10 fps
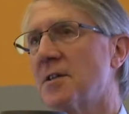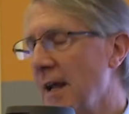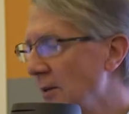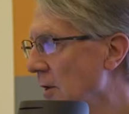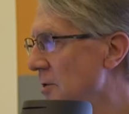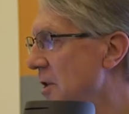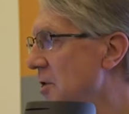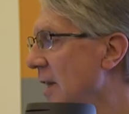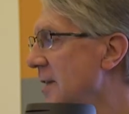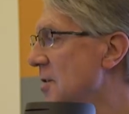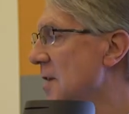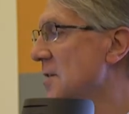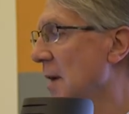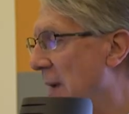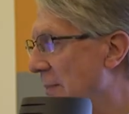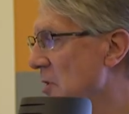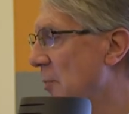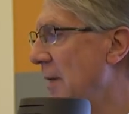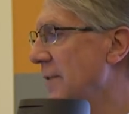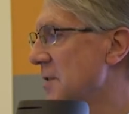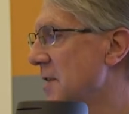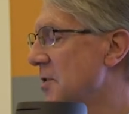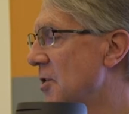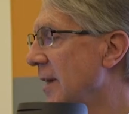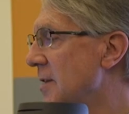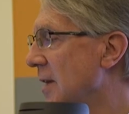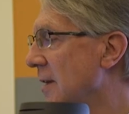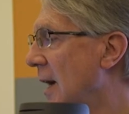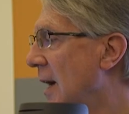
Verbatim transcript: technology changes, people's preferences changing.